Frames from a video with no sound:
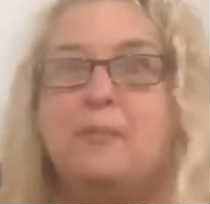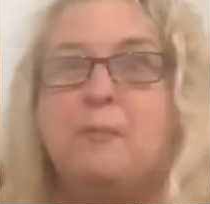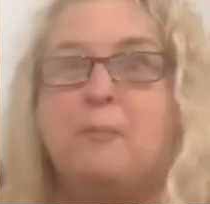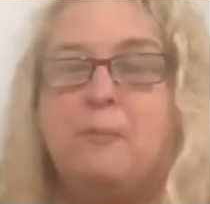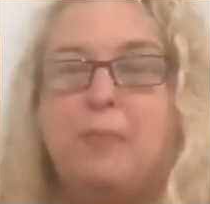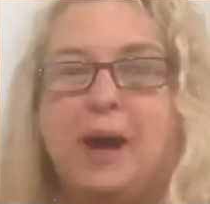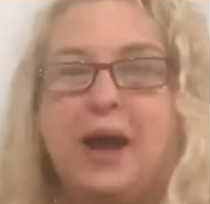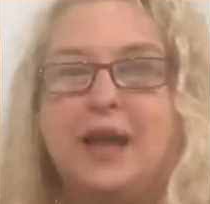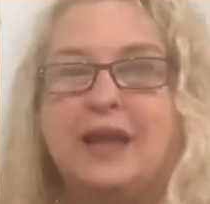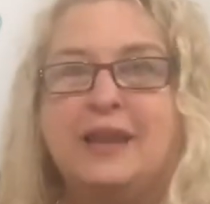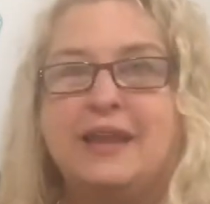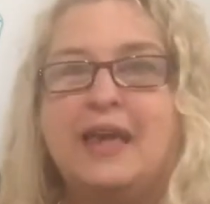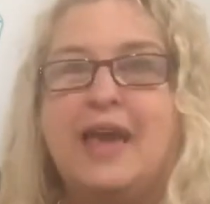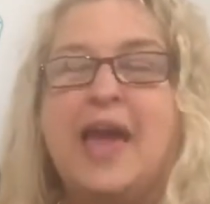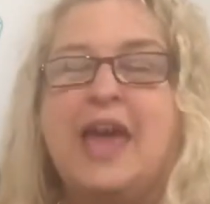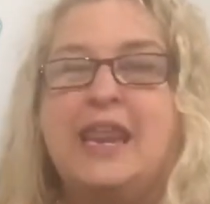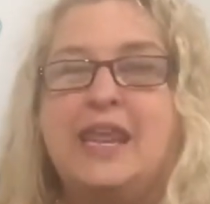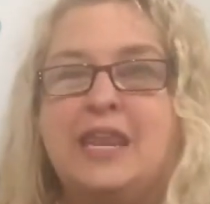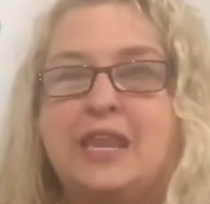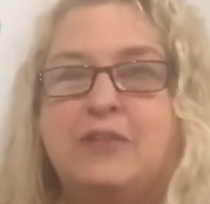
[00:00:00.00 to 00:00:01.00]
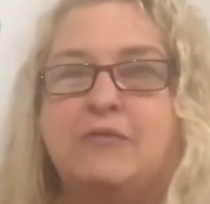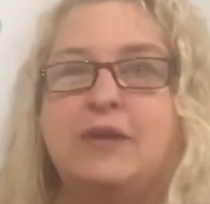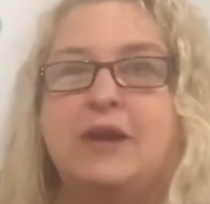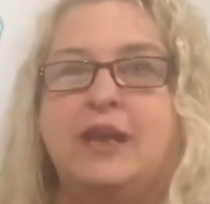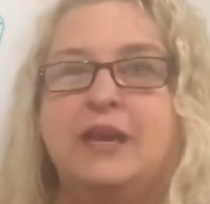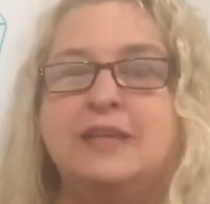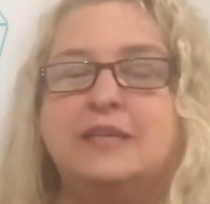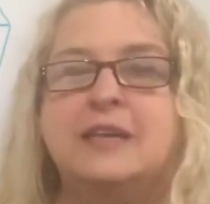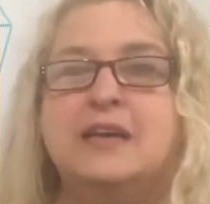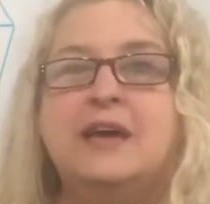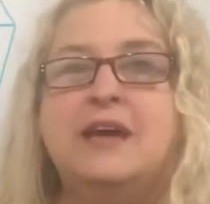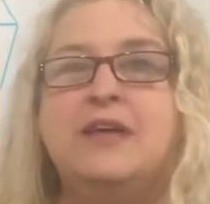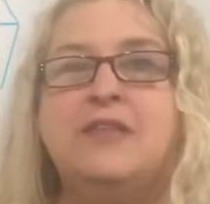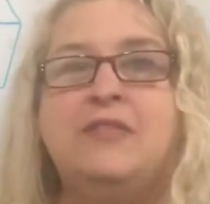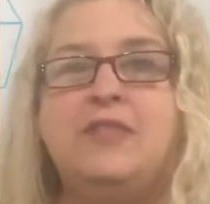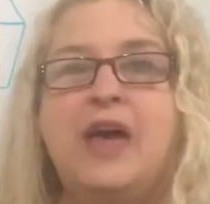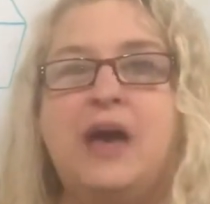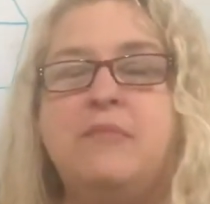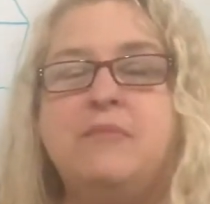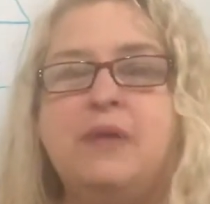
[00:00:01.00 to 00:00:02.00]
But at any rate,
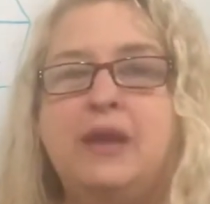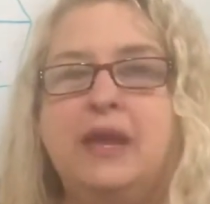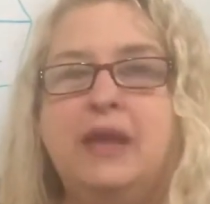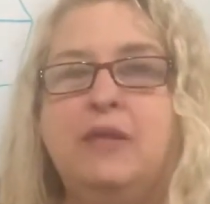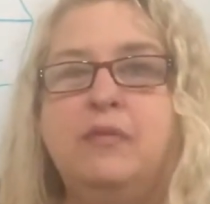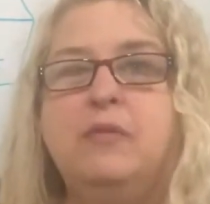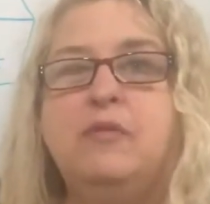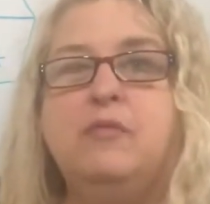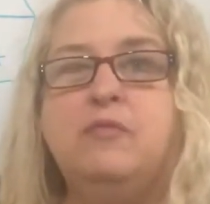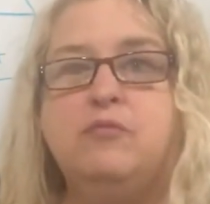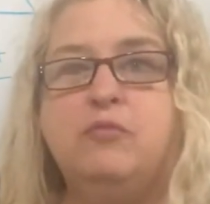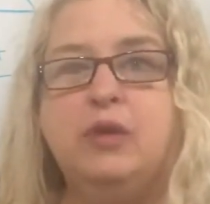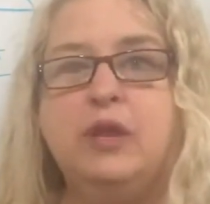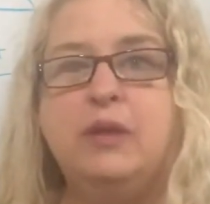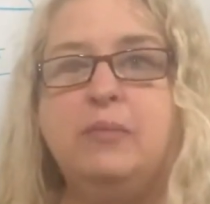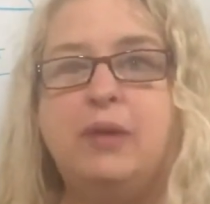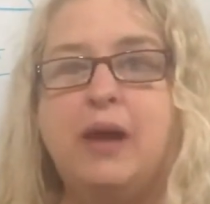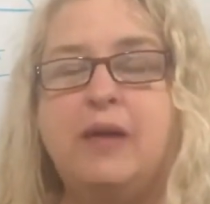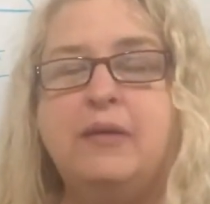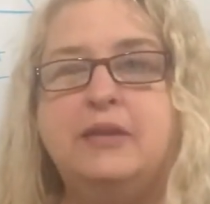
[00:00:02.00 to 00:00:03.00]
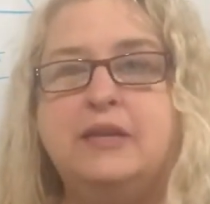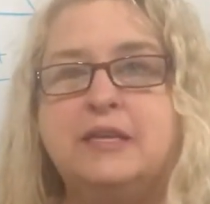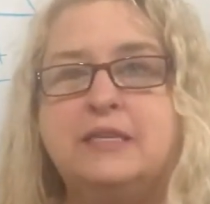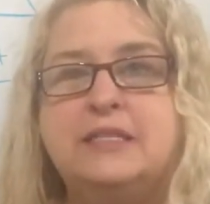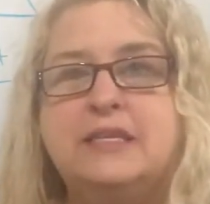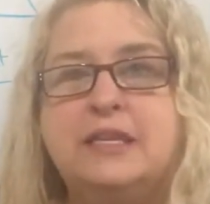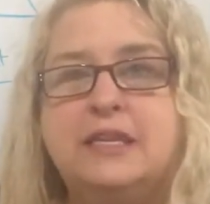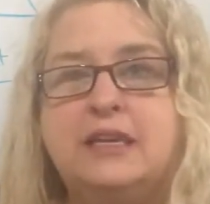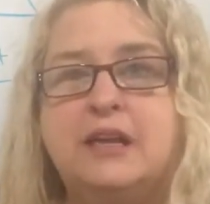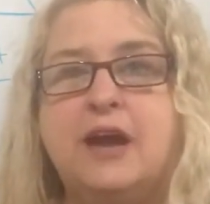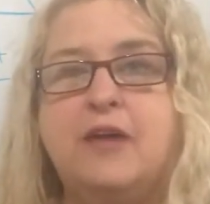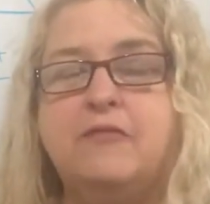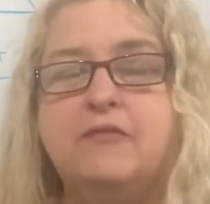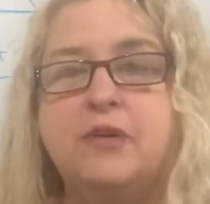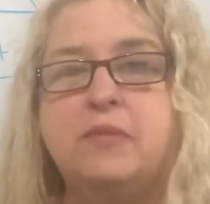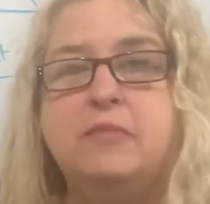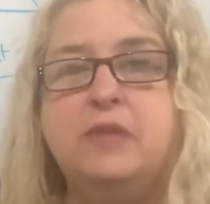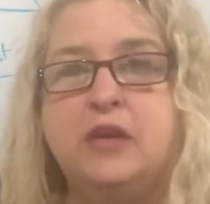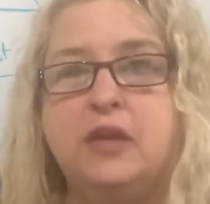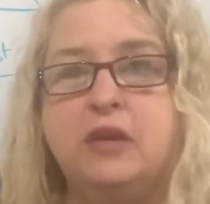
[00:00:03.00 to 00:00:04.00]
that money really probably does need to come
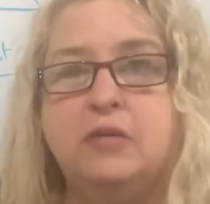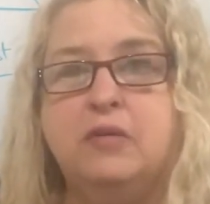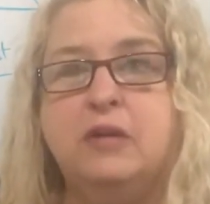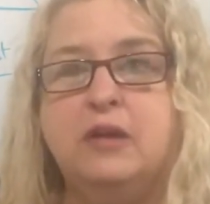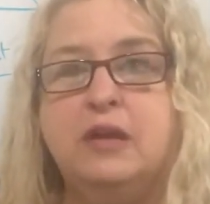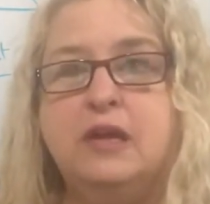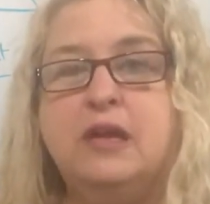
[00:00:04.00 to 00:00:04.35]
from you.